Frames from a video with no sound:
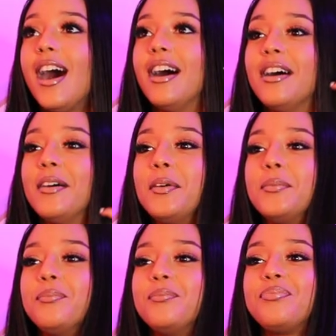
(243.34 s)

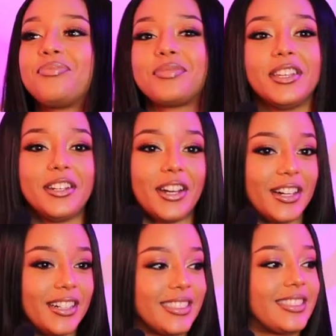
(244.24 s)
um, your
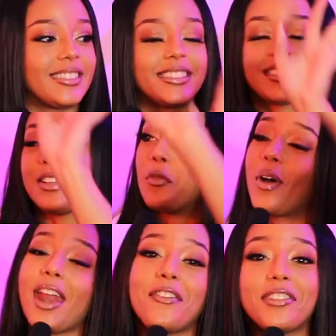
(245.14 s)
nerds,
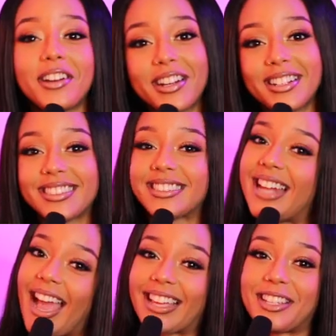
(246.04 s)
whatever
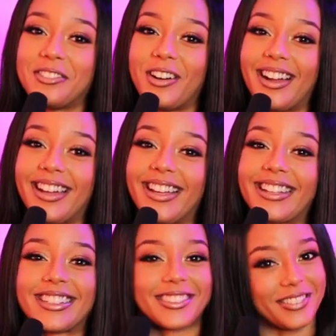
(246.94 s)
snack you want,
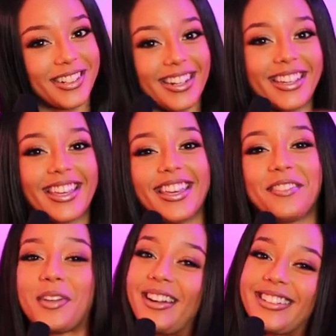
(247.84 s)
because we're gonna
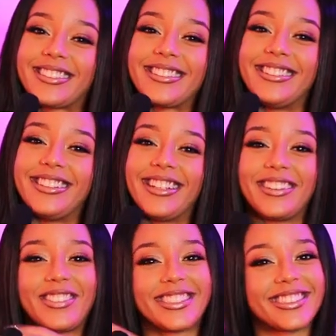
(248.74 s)
get personal
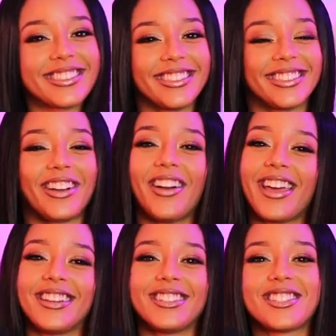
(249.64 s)
and we're just gonna go
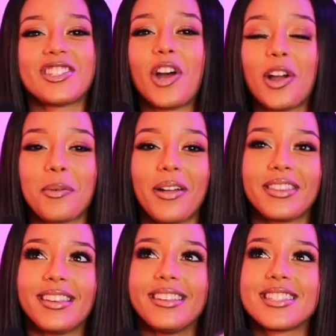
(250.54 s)
ahead and just talk about
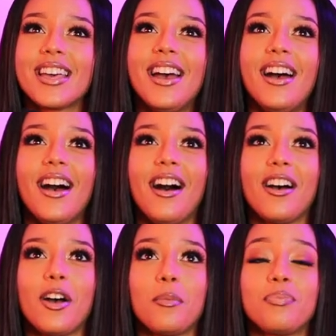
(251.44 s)
these.
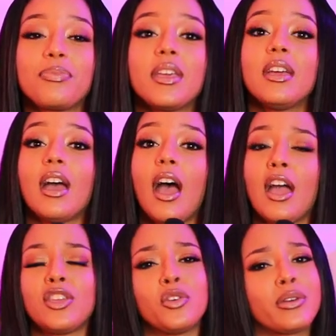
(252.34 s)
Um,
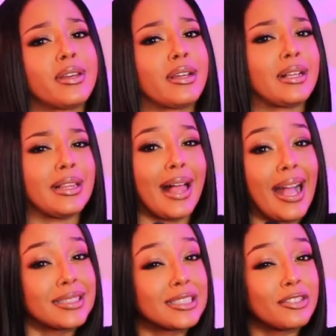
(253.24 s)
you could
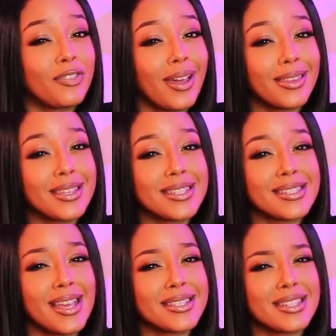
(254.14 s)
classify
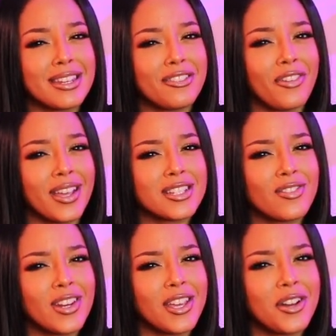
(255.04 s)
this as an advice
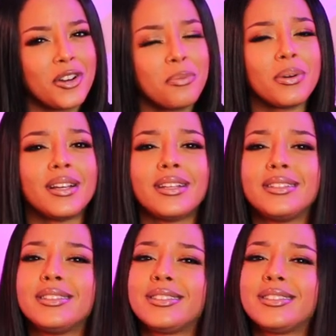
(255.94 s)
video, but